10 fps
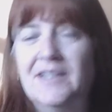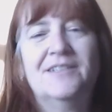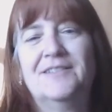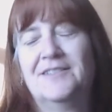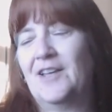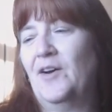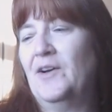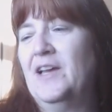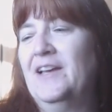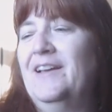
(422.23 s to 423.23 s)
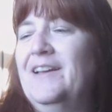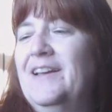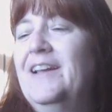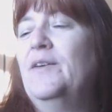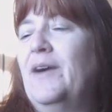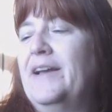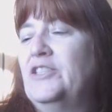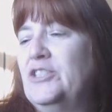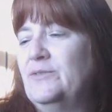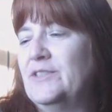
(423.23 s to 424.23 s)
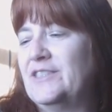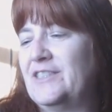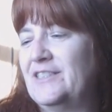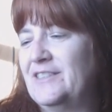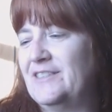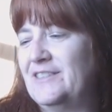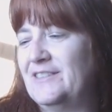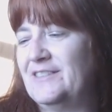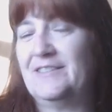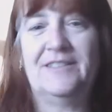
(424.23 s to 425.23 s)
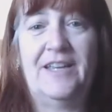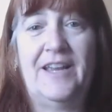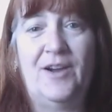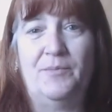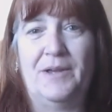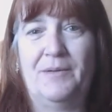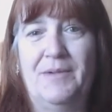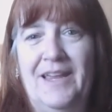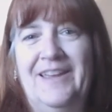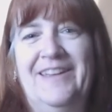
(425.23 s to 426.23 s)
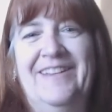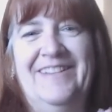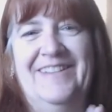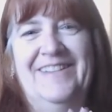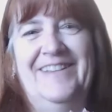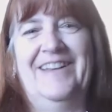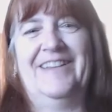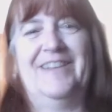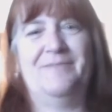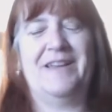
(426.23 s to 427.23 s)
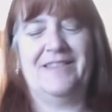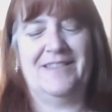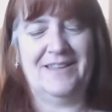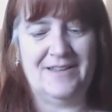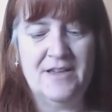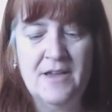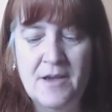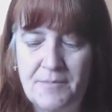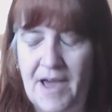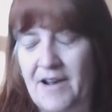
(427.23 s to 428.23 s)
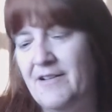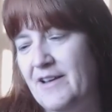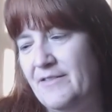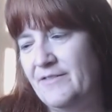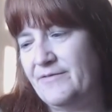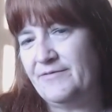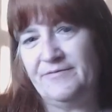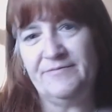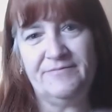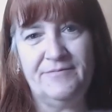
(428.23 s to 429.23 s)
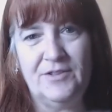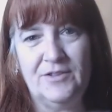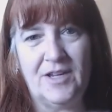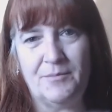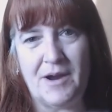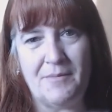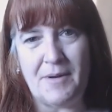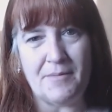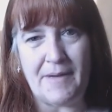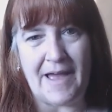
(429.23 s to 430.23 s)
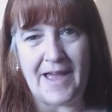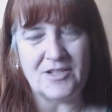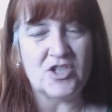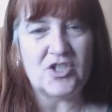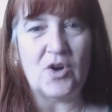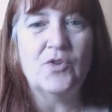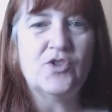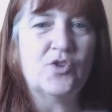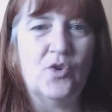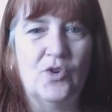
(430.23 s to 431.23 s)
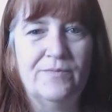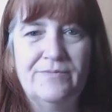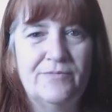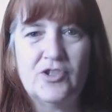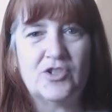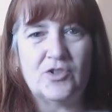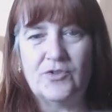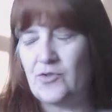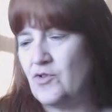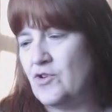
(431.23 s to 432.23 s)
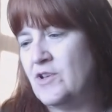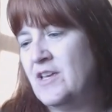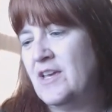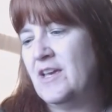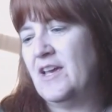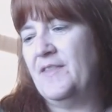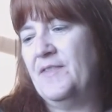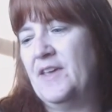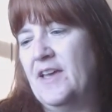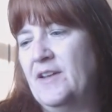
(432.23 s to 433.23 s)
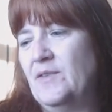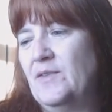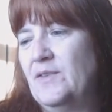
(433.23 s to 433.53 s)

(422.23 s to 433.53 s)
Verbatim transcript: So anyway, she was helping me, and I made the pattern out of a brown paper bag, just old school, and then